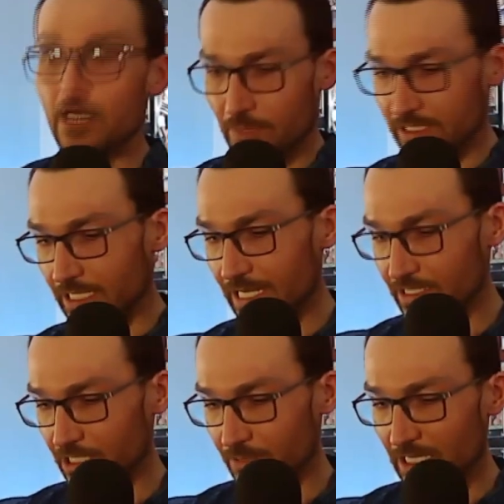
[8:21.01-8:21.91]
But today
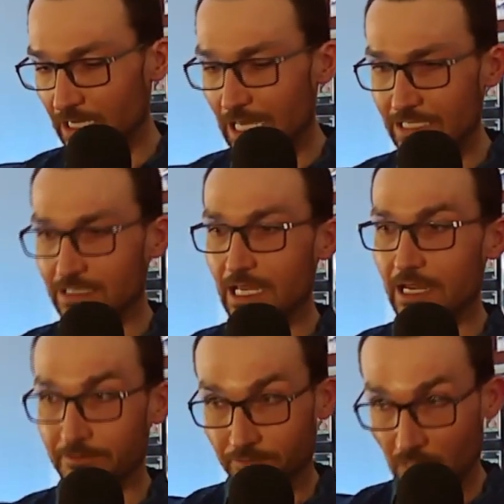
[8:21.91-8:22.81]
is going to be the last
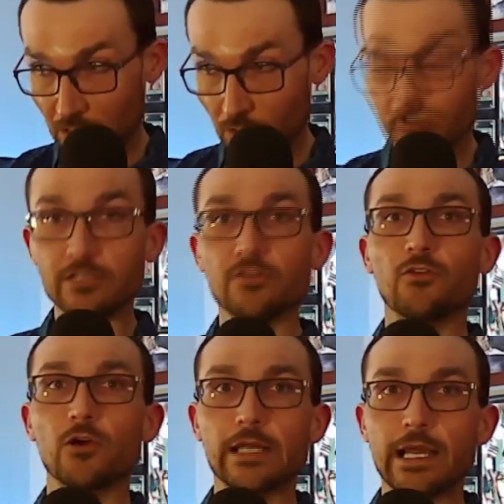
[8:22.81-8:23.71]
day, according to
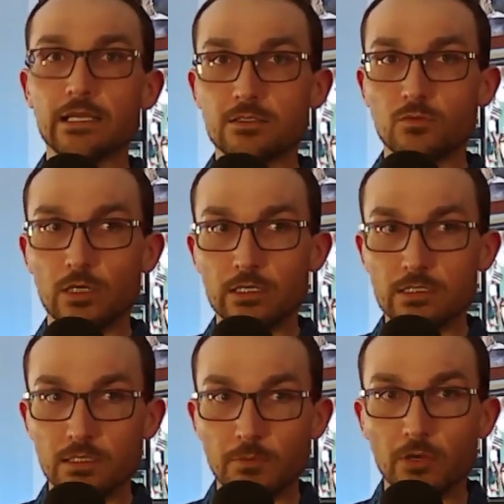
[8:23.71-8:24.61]
forecasts, where
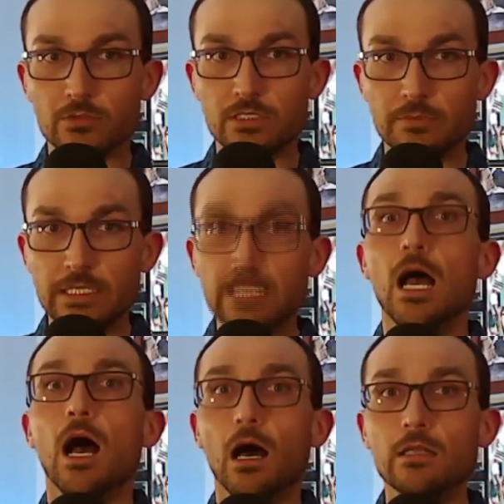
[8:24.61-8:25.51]
it's supposed to be
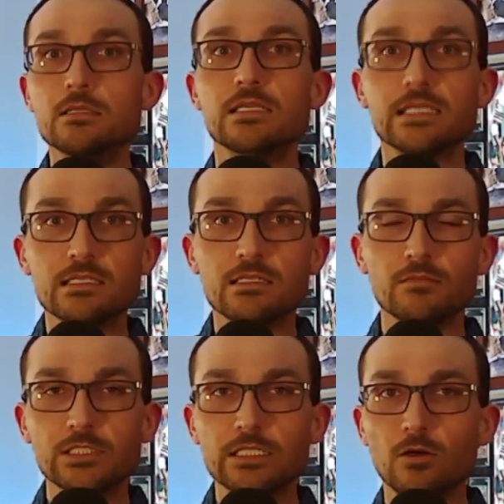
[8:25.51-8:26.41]

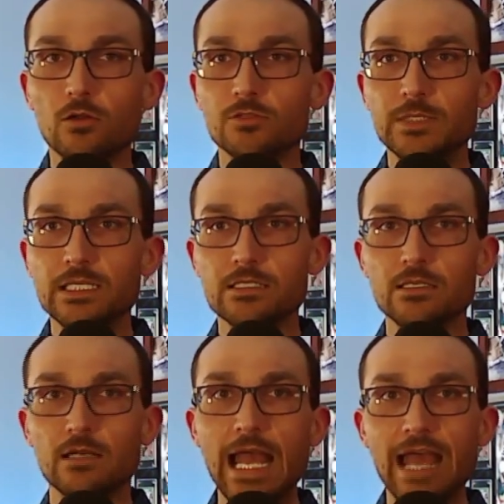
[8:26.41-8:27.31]
unseasonably cold, because
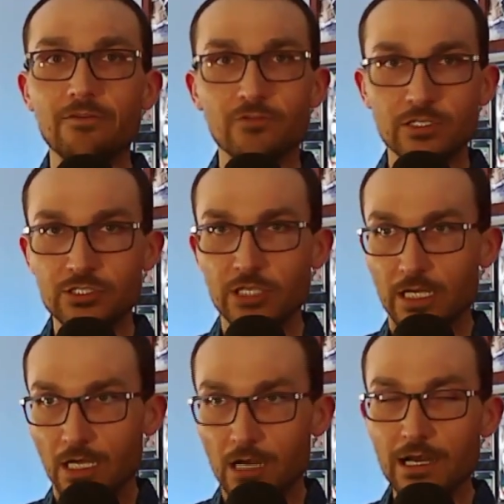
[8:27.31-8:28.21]
our
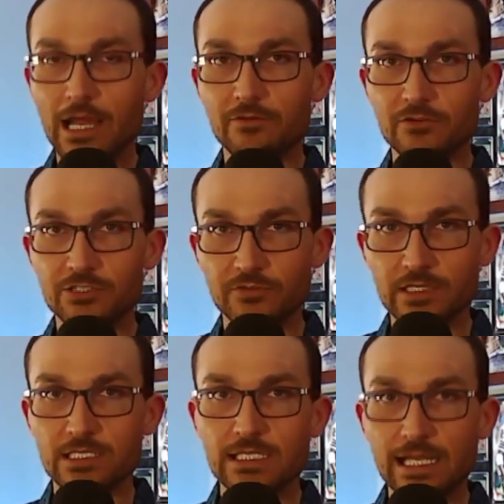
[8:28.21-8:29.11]
average for
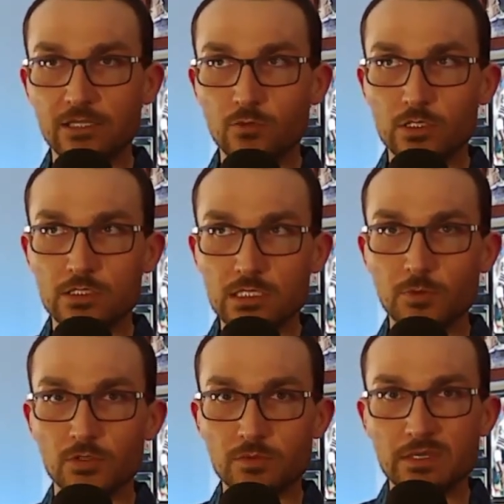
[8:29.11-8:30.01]
this neck of the woods is
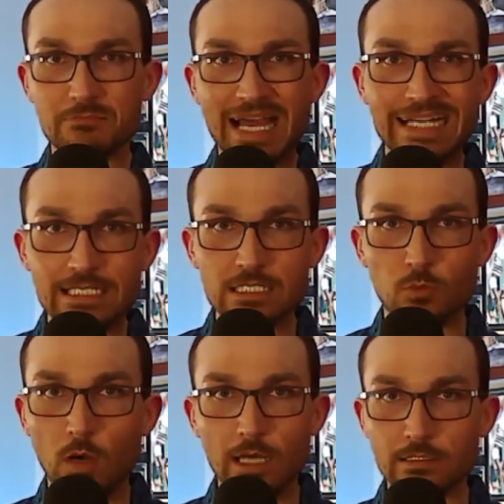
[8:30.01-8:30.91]
supposed to be
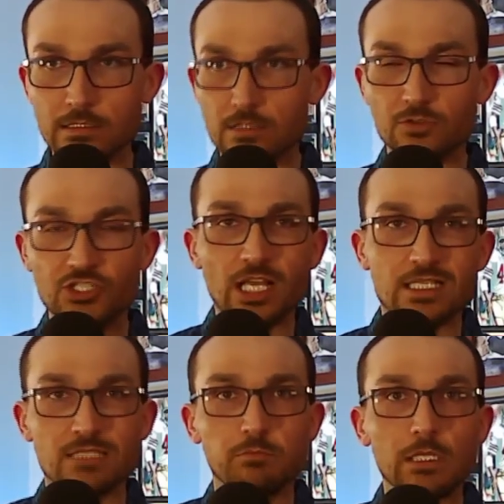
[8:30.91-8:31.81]
-1, so
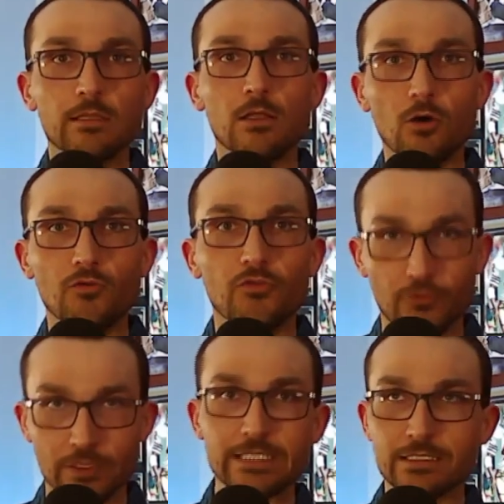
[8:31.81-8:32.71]
just below
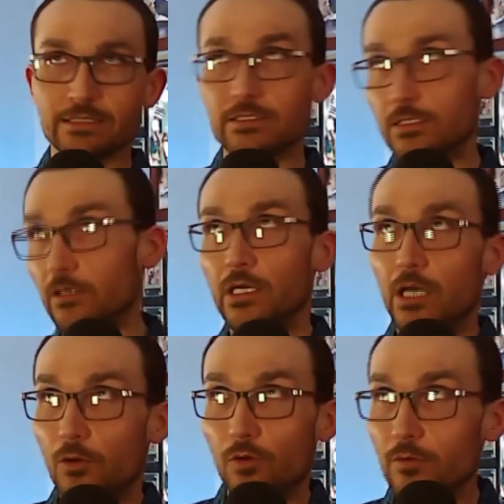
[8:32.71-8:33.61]
freezing. So
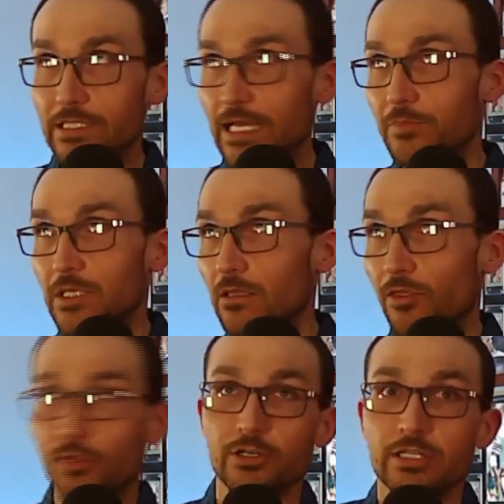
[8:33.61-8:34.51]
what would that be,
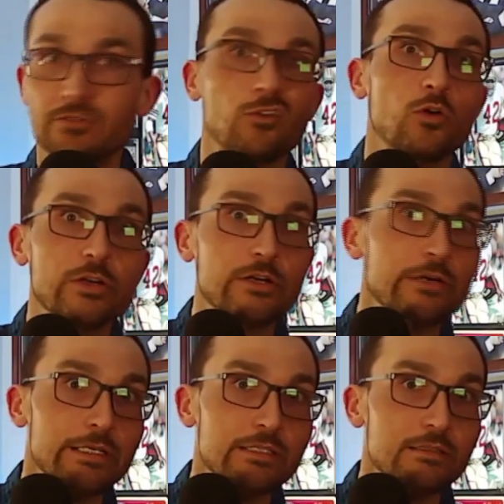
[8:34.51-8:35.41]
34
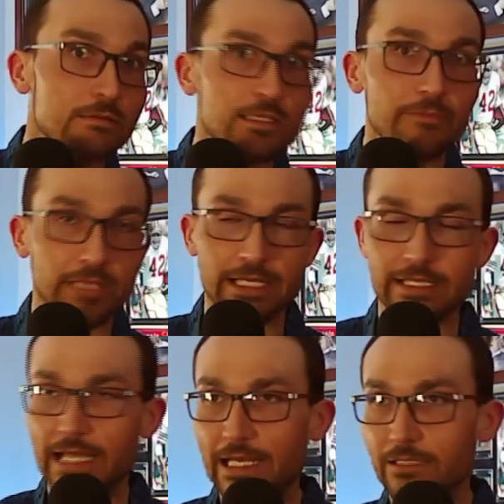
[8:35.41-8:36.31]
degrees, something like
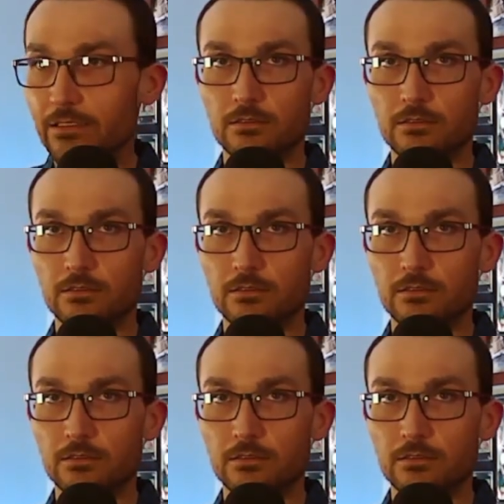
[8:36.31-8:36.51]
that?